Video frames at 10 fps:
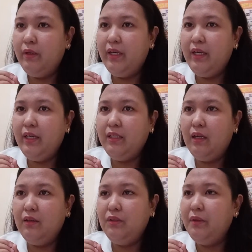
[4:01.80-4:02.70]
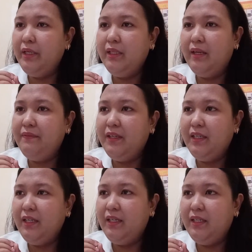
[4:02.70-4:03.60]
wait, how do I
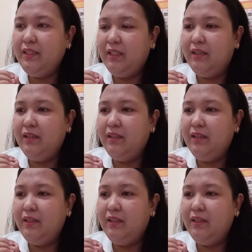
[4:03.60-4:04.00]
navigate?